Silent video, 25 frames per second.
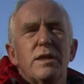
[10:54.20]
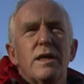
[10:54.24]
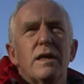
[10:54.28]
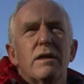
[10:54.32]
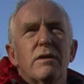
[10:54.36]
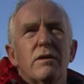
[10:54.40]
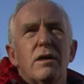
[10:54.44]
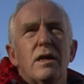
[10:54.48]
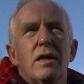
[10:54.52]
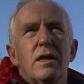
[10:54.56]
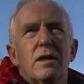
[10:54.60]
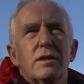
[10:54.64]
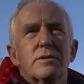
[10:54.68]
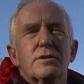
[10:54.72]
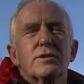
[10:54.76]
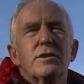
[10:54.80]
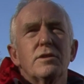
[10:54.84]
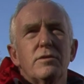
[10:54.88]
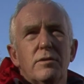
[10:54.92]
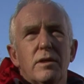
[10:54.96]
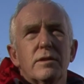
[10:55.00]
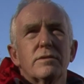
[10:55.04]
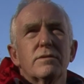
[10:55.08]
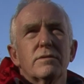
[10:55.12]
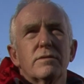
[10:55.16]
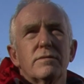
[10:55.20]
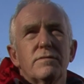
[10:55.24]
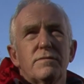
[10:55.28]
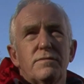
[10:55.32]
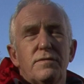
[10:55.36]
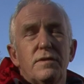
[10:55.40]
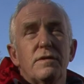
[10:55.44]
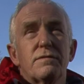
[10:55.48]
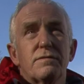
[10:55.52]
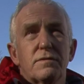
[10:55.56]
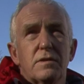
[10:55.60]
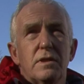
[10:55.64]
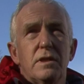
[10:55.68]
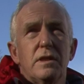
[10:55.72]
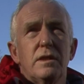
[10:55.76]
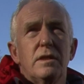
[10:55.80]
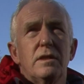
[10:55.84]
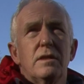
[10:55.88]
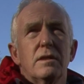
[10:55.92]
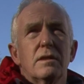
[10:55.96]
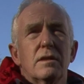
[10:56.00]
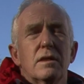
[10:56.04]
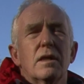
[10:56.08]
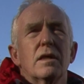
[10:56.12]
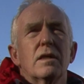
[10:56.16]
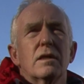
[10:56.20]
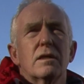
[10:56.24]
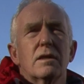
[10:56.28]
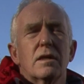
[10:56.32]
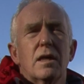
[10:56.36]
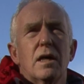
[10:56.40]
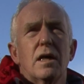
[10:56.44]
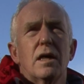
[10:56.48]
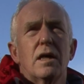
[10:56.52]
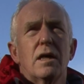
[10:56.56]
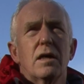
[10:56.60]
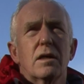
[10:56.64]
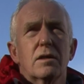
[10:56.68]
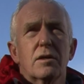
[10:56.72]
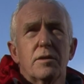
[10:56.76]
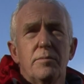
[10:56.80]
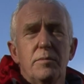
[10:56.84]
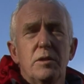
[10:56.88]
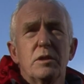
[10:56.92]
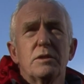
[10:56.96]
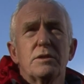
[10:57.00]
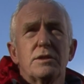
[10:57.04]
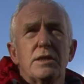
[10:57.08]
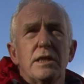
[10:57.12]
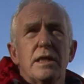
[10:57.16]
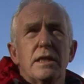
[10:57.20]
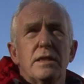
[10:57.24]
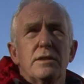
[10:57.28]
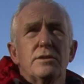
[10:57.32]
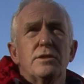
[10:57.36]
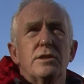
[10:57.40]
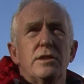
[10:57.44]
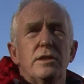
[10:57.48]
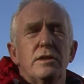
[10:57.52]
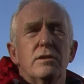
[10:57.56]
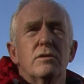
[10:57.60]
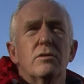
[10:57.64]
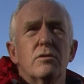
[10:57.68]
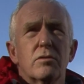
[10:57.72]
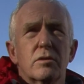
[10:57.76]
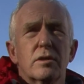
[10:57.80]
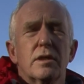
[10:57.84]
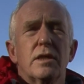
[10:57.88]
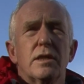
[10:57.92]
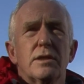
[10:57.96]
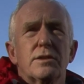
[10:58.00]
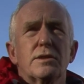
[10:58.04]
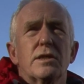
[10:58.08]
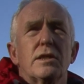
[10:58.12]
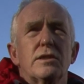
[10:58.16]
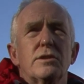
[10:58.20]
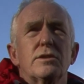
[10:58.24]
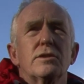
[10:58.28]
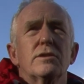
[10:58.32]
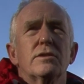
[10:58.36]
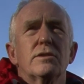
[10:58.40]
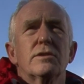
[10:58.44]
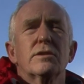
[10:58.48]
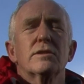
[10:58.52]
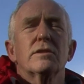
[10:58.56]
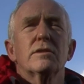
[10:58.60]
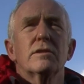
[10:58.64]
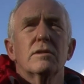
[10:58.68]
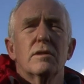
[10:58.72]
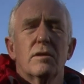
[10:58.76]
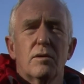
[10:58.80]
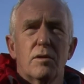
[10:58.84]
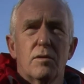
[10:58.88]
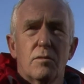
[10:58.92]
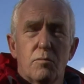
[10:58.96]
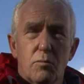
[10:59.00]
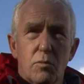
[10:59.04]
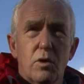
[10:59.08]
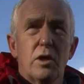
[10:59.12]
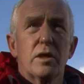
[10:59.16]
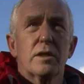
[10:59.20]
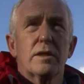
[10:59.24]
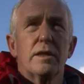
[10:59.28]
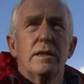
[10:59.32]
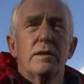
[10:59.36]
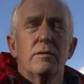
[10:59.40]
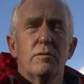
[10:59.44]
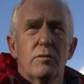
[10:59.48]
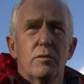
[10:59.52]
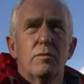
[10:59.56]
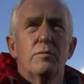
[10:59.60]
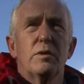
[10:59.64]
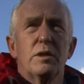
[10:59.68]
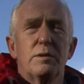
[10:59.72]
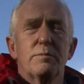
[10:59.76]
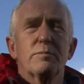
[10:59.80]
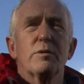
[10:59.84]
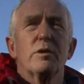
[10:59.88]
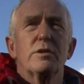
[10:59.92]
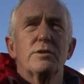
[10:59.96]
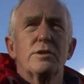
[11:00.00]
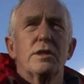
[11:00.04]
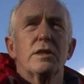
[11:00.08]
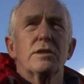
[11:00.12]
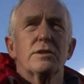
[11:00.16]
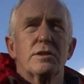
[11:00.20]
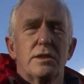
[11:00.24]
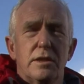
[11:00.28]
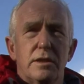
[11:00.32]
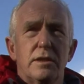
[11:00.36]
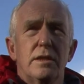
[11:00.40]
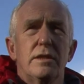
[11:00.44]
there are 250 community energy organisations working with projects in